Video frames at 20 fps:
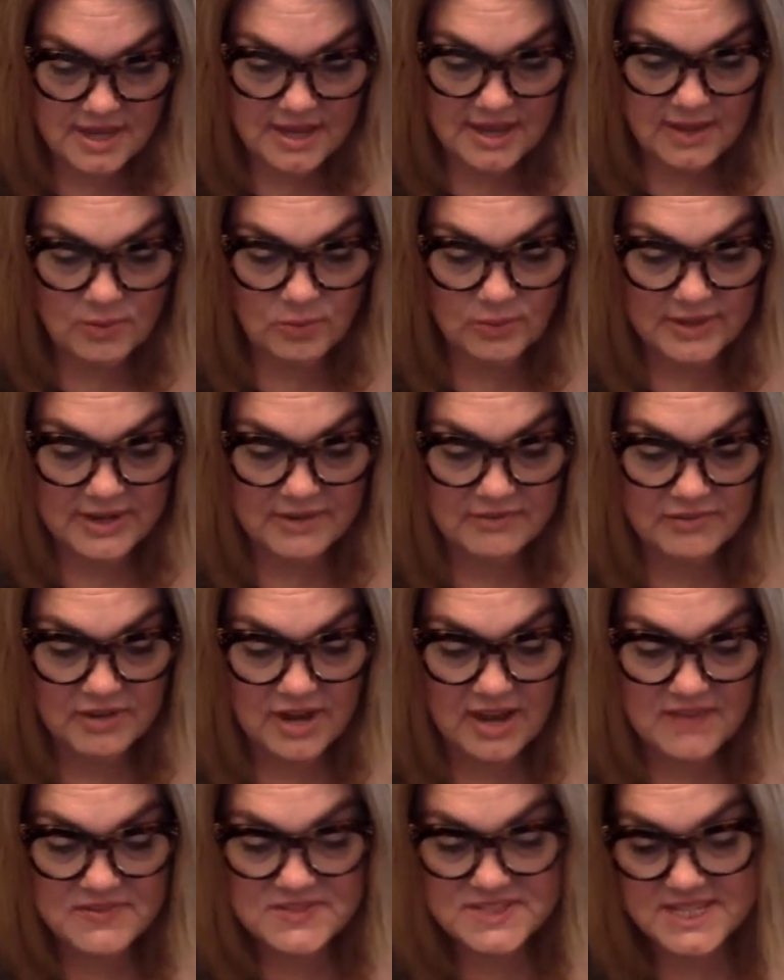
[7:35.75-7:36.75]
And whenever
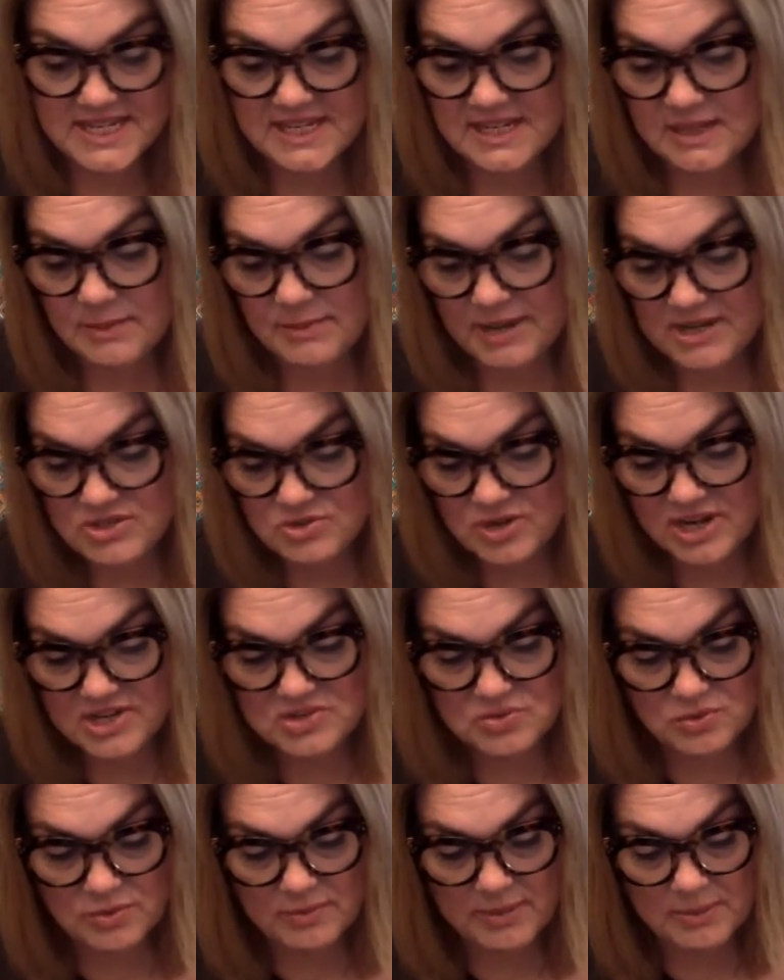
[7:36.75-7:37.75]
I've seen him, I try
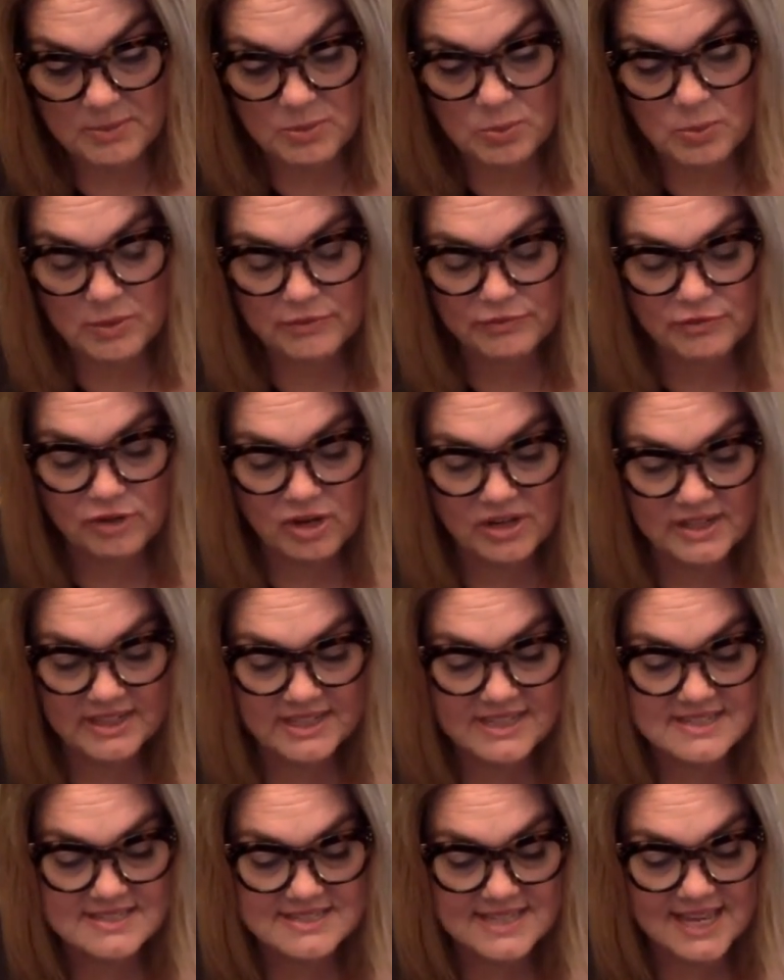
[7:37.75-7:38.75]
to remember what
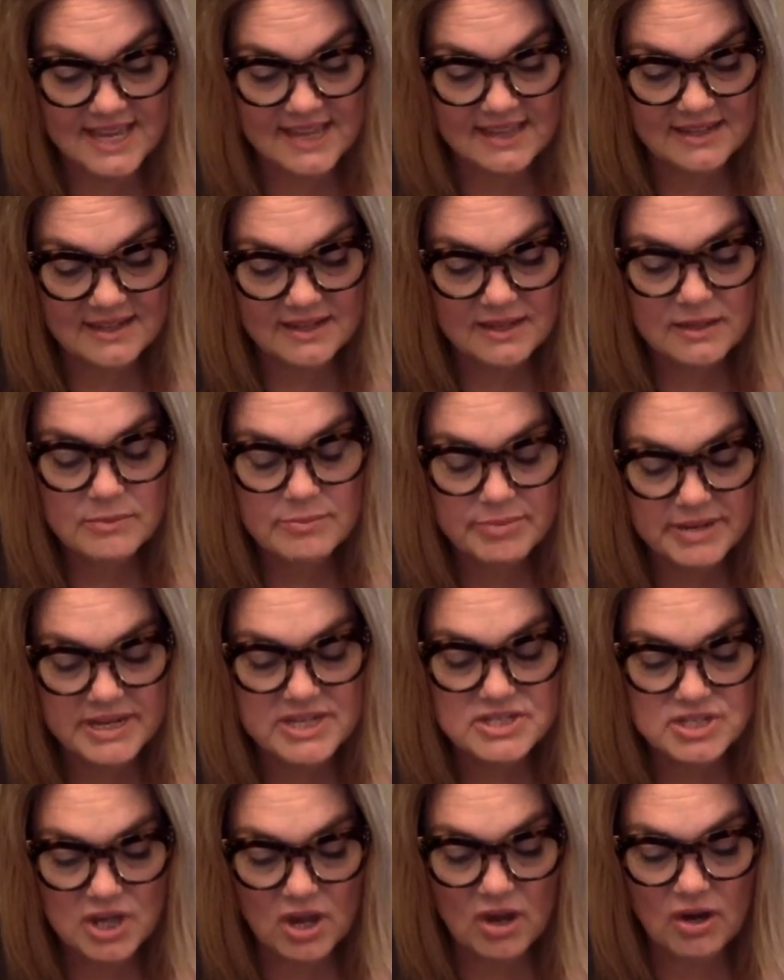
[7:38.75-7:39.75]
Veronica said. But
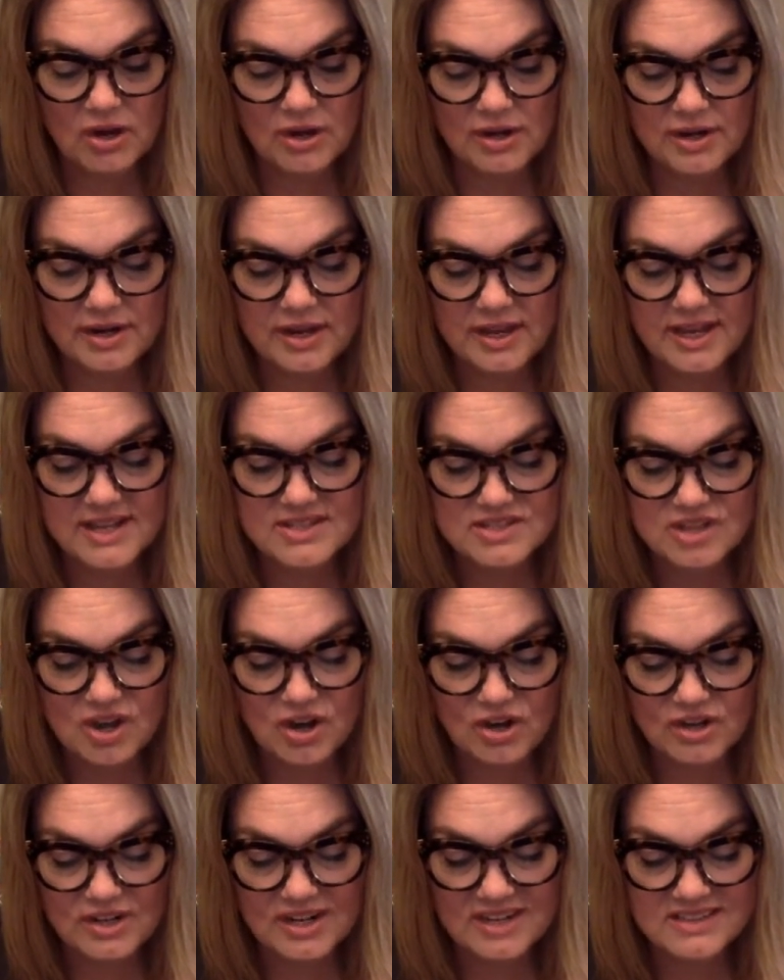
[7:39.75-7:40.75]
it's hard. It's
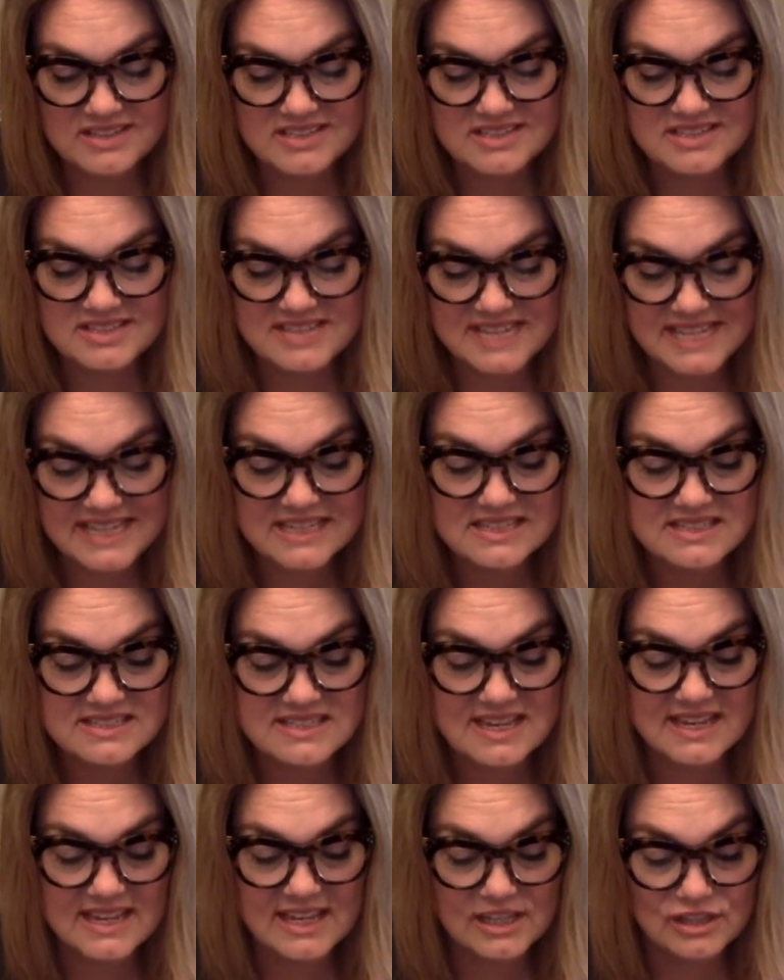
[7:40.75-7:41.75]
hard not to sneak a
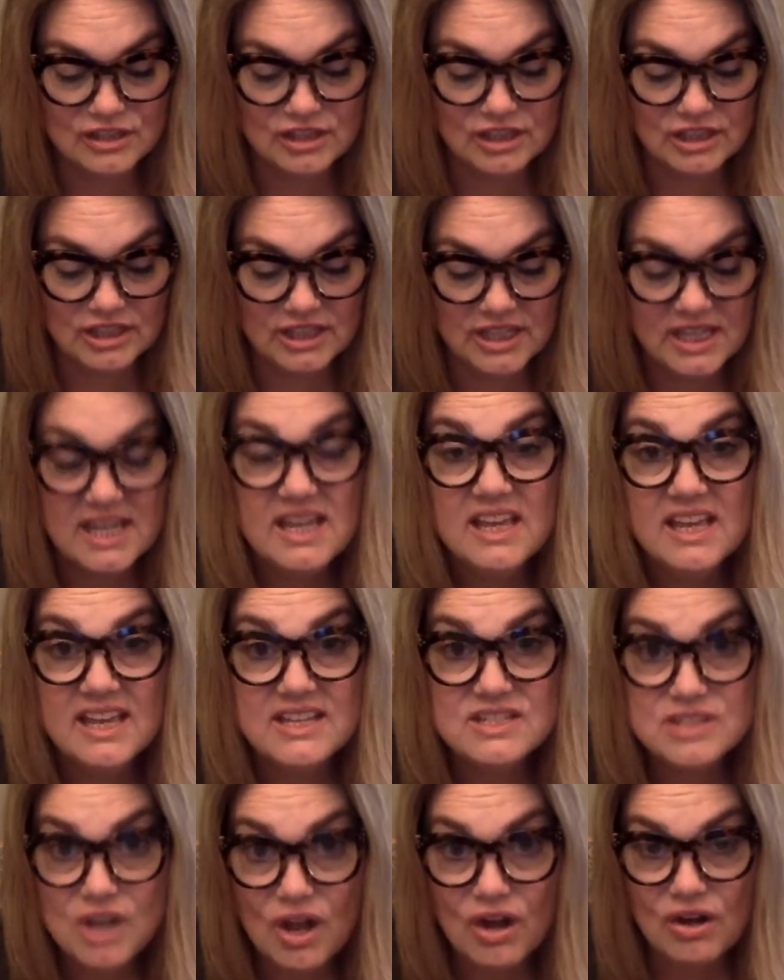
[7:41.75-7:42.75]
second look.
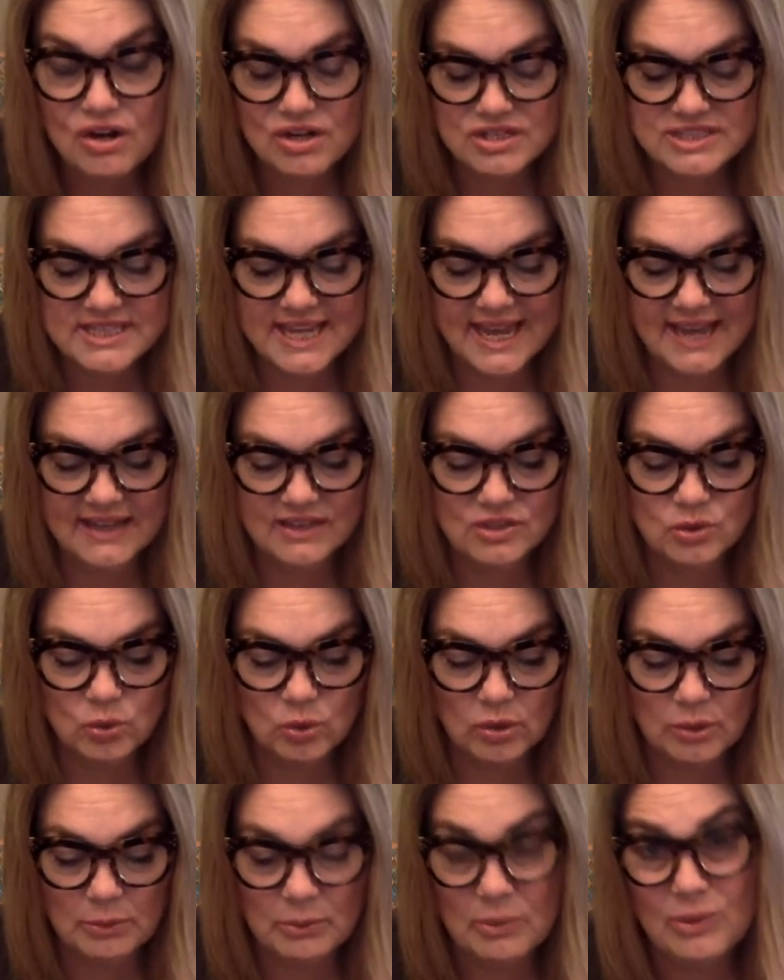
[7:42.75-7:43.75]
It's hard to act
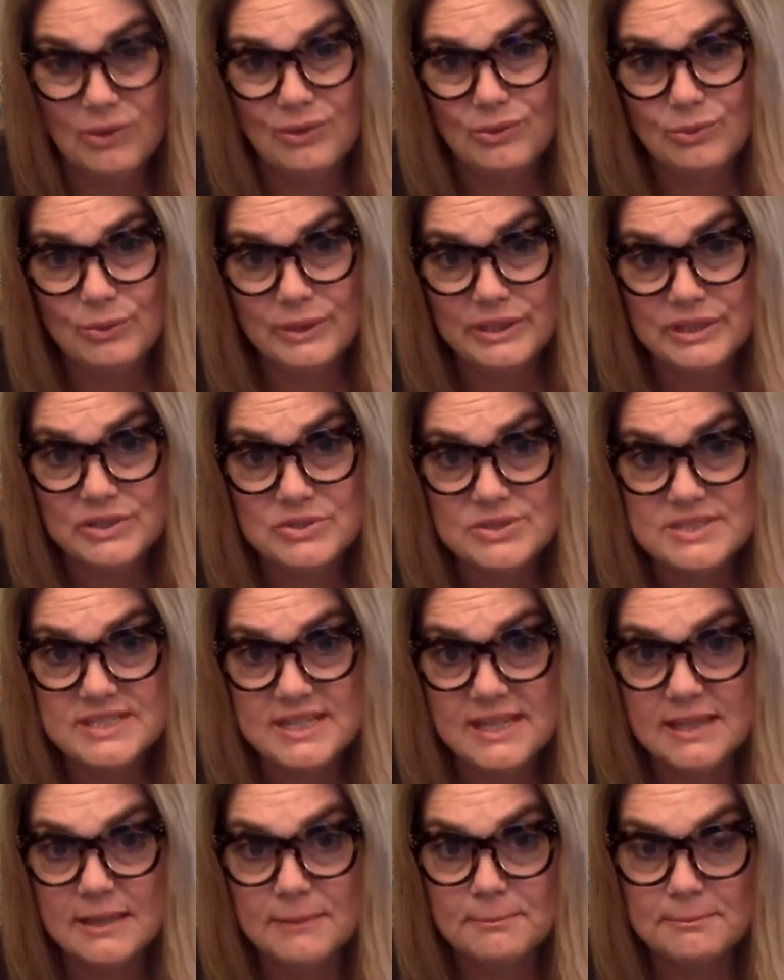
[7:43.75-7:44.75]
normal when you
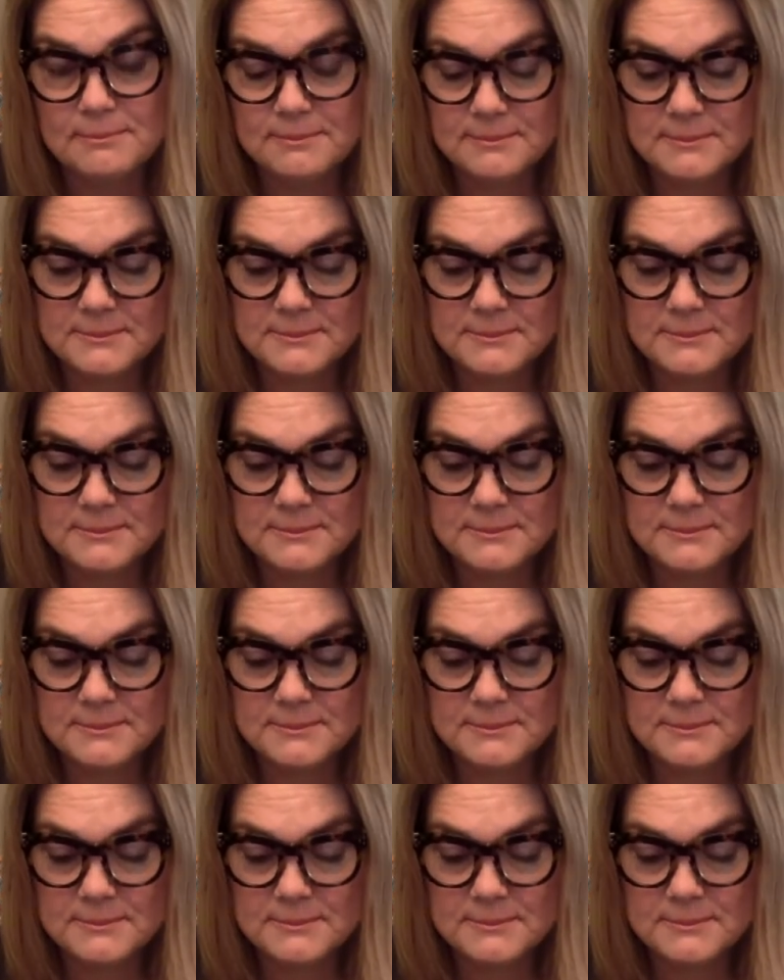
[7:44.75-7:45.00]
see him.